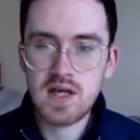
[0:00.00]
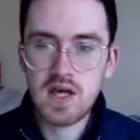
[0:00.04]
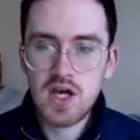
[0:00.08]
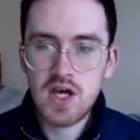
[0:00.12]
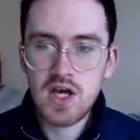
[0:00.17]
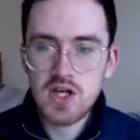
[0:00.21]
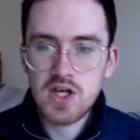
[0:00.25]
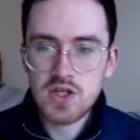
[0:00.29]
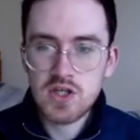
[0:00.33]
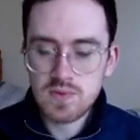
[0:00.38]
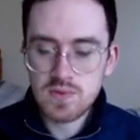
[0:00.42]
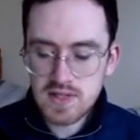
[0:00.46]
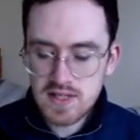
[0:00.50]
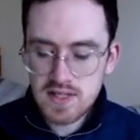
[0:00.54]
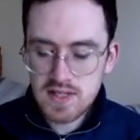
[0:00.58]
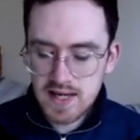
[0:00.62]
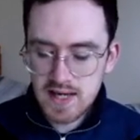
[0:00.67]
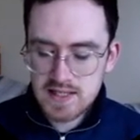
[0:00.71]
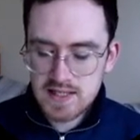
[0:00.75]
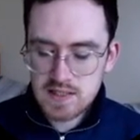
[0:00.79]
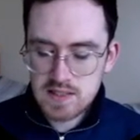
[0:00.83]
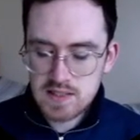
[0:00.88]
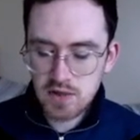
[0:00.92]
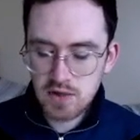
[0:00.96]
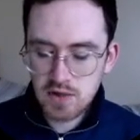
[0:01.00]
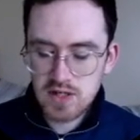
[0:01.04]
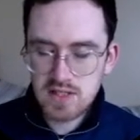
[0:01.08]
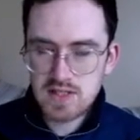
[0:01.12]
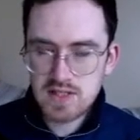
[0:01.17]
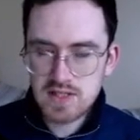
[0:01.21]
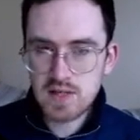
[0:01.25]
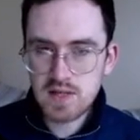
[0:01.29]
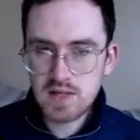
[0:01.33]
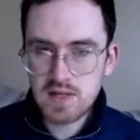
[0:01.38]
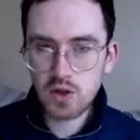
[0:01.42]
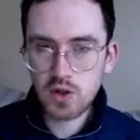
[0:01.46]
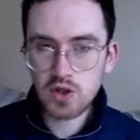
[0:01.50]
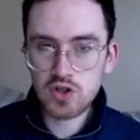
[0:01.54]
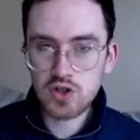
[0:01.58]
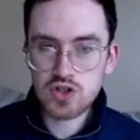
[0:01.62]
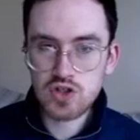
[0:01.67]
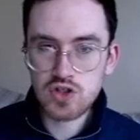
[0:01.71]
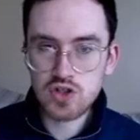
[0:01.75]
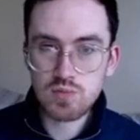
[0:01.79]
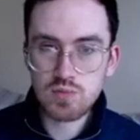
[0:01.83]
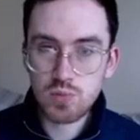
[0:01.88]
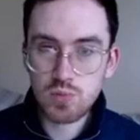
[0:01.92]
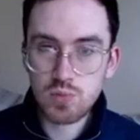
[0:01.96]
So in the next parts then we're going to just
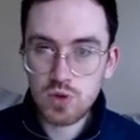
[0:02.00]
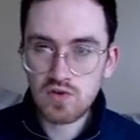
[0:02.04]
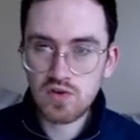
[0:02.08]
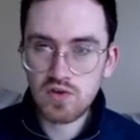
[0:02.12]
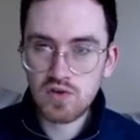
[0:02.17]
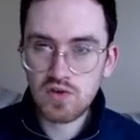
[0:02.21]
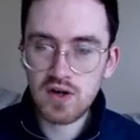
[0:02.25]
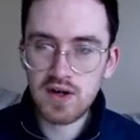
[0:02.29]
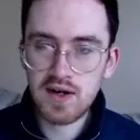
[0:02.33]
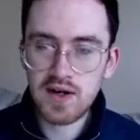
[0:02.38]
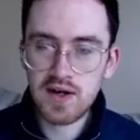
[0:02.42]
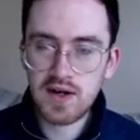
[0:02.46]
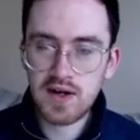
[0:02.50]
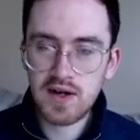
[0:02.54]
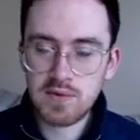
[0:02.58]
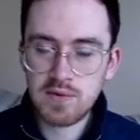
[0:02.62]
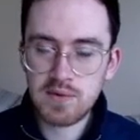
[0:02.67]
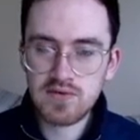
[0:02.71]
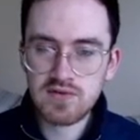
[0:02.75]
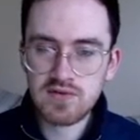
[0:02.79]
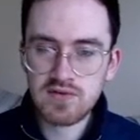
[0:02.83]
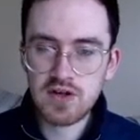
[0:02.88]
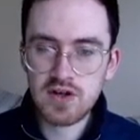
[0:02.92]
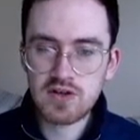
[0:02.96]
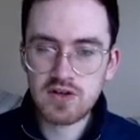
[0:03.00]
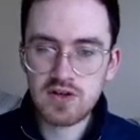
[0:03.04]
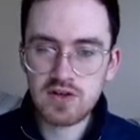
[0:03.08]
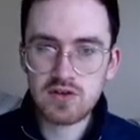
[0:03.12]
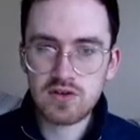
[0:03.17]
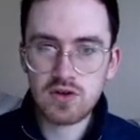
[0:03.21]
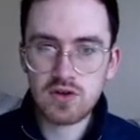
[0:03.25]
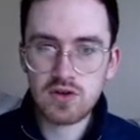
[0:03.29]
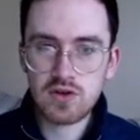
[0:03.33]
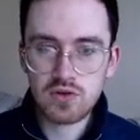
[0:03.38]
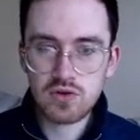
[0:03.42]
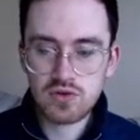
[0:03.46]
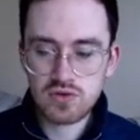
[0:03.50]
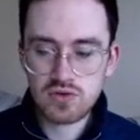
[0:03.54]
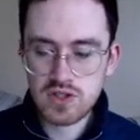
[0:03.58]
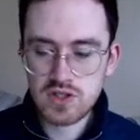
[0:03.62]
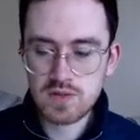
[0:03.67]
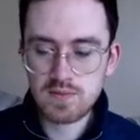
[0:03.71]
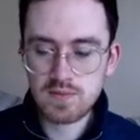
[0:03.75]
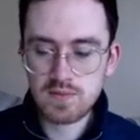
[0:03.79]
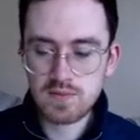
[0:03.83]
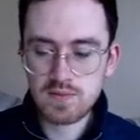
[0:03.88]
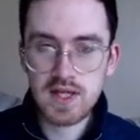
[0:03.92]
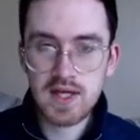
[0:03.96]
move on a little bit further and go through some of
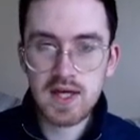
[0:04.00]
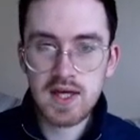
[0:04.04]
the